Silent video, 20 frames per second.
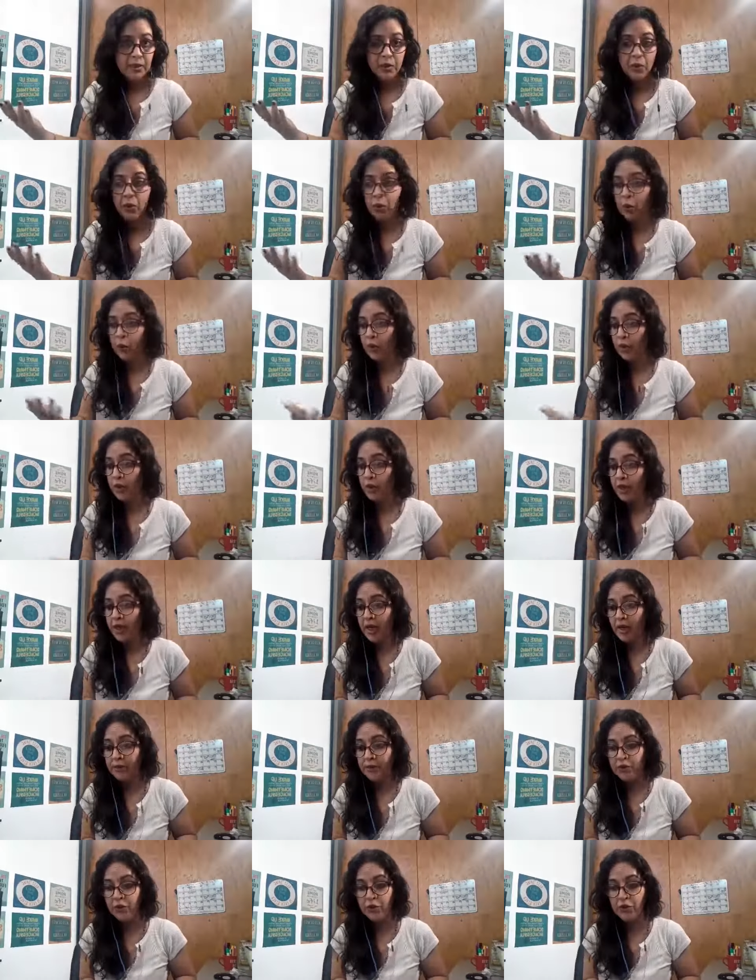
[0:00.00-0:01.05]
or
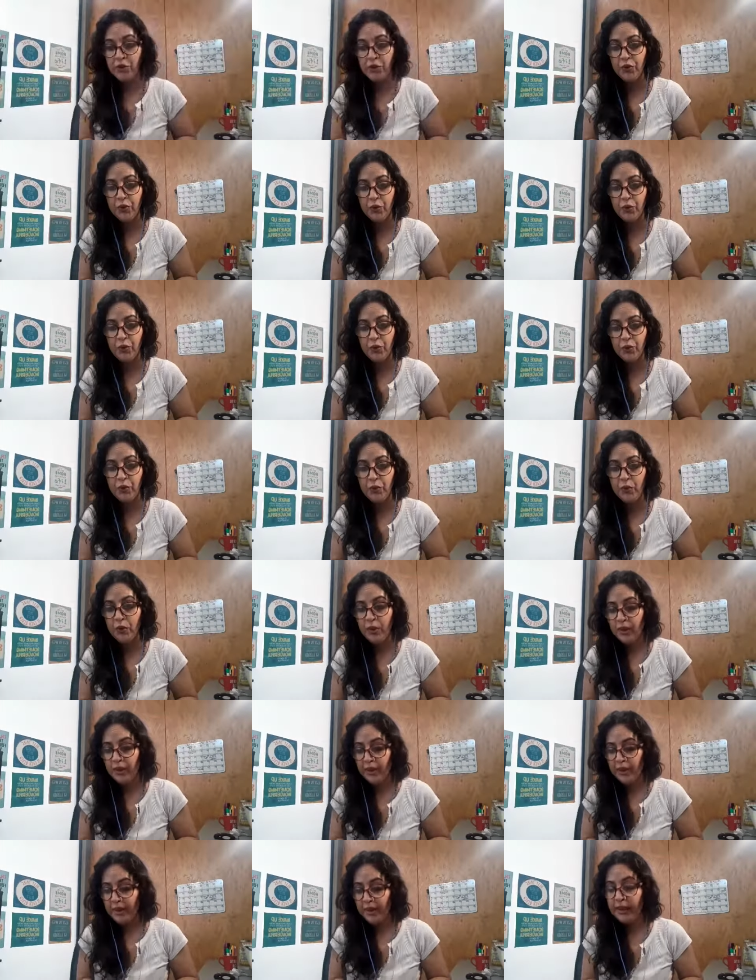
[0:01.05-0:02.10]
I'm going to
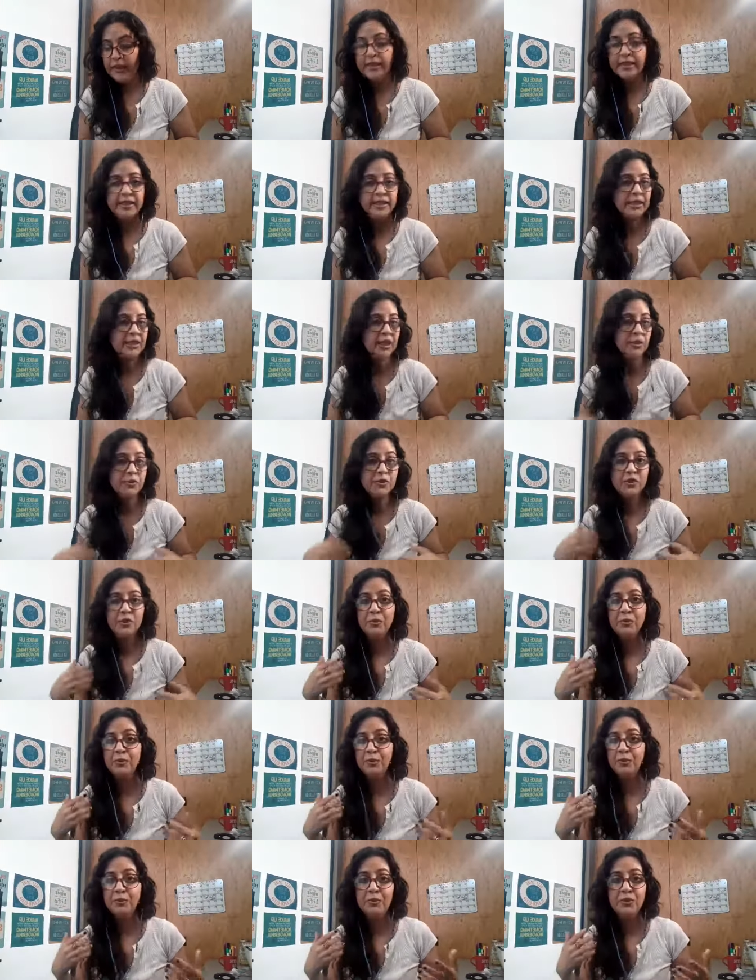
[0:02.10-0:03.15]
listen to some
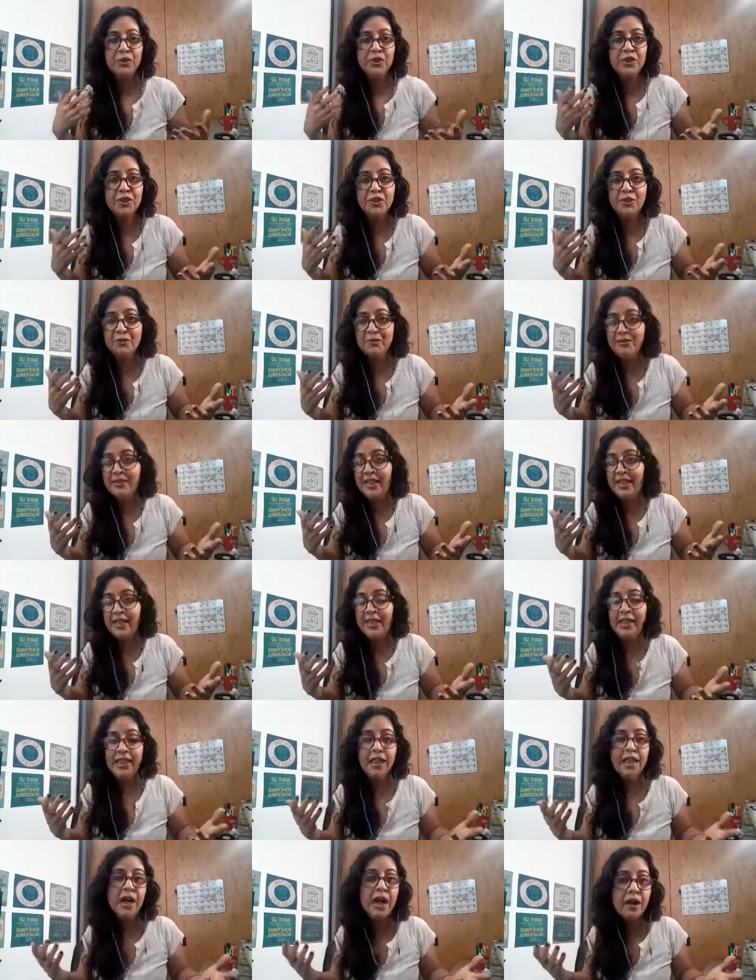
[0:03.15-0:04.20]
music that I
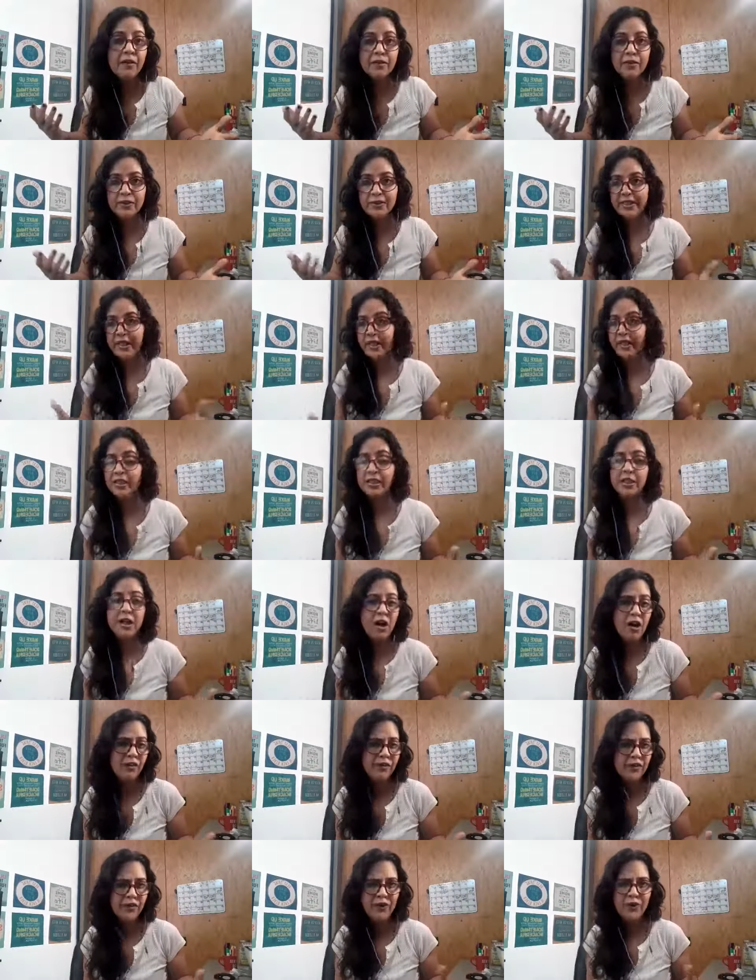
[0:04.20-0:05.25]
love, or take a
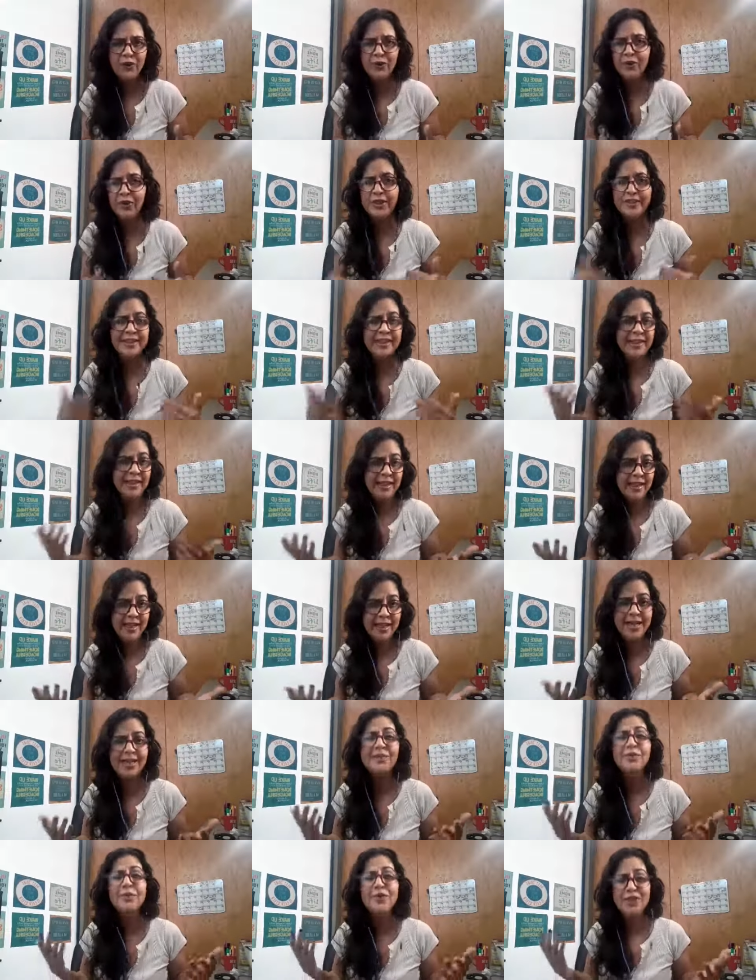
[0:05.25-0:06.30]
coffee or a
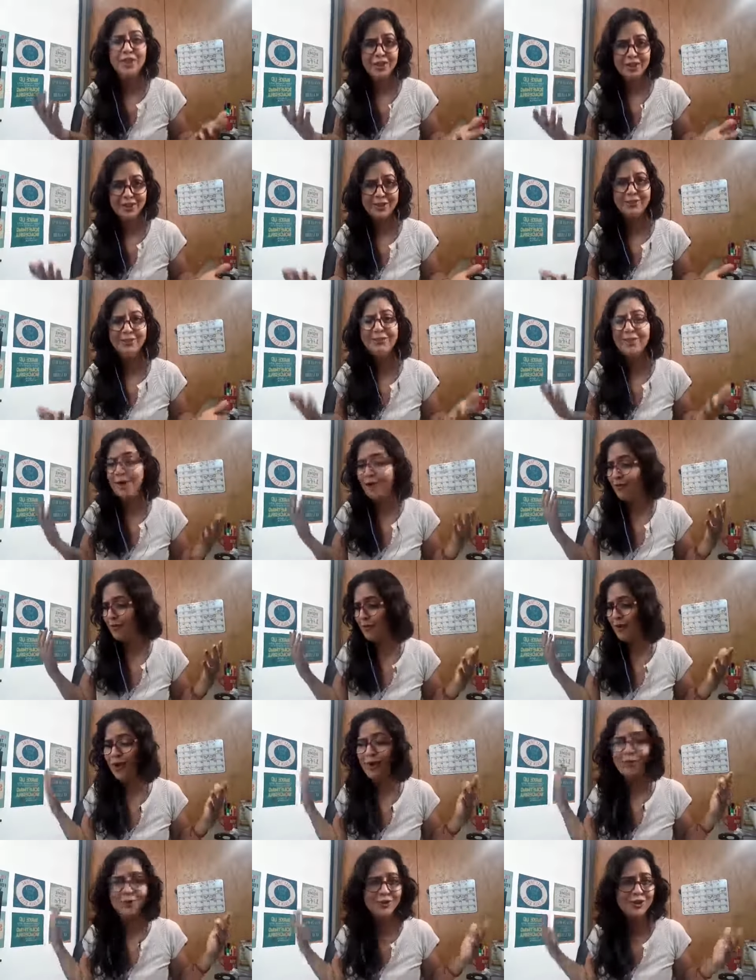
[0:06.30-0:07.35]
tequila, which is
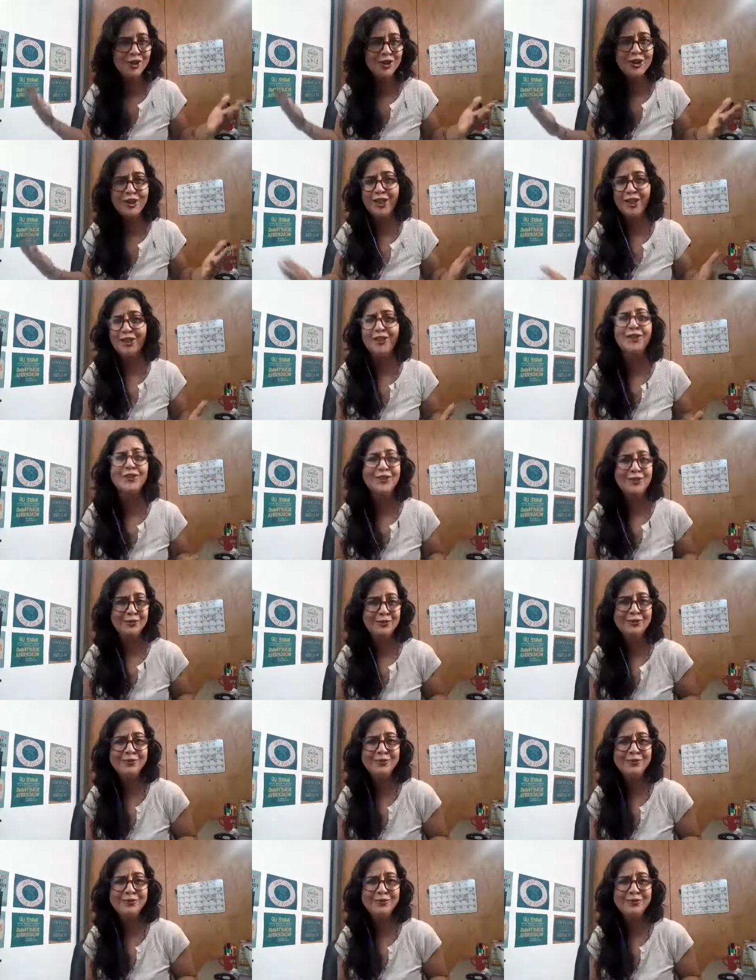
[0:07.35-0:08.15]
obviously a good